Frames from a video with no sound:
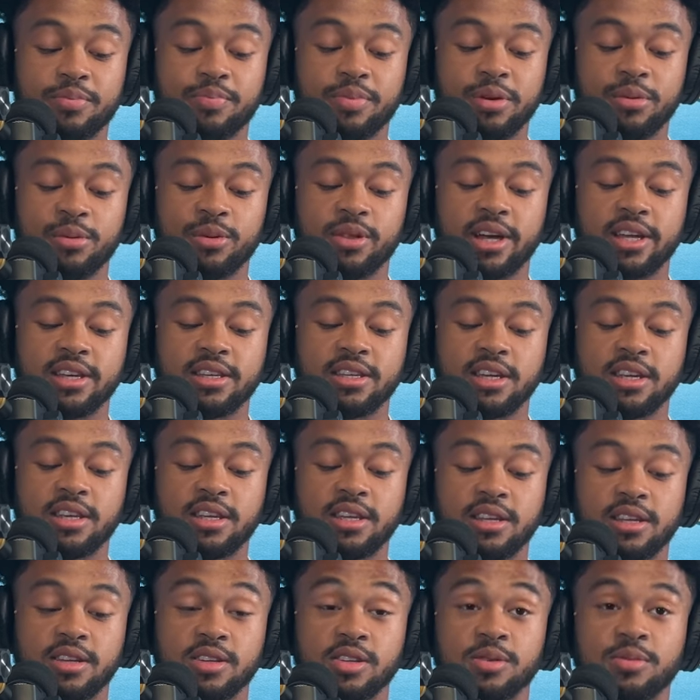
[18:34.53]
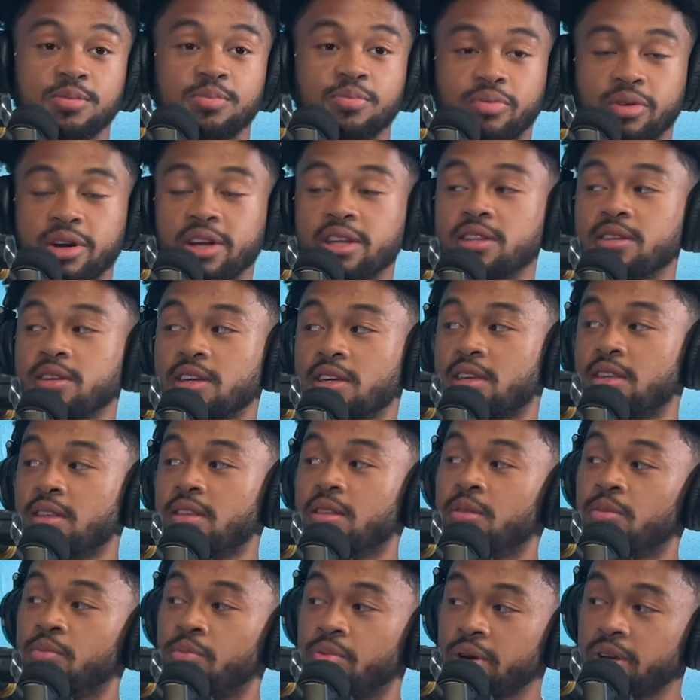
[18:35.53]
people like Diddy to bring the, to
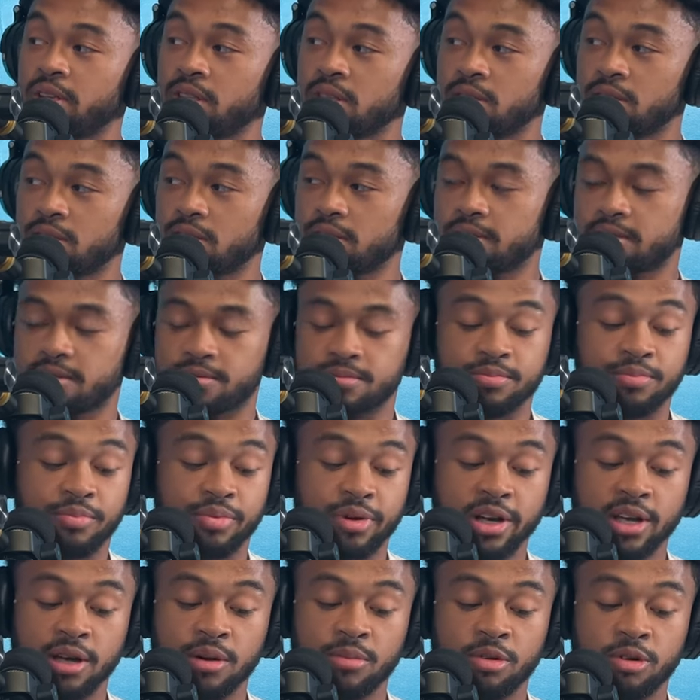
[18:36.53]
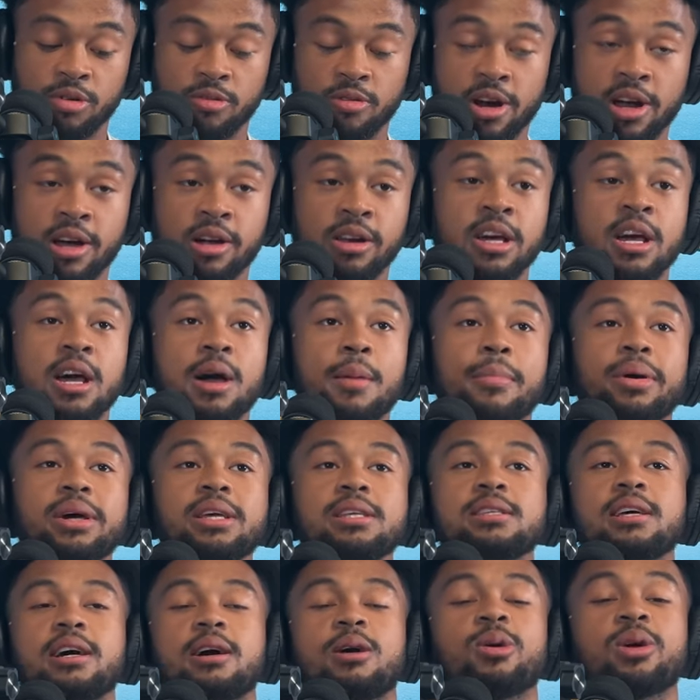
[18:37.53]
bring bring, the, bring yeah. them around. But
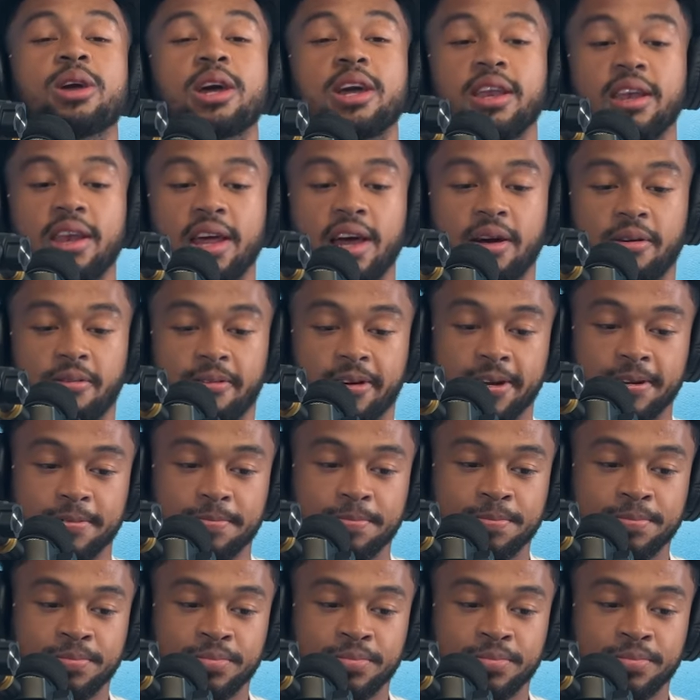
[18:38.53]
it's like okay now, right?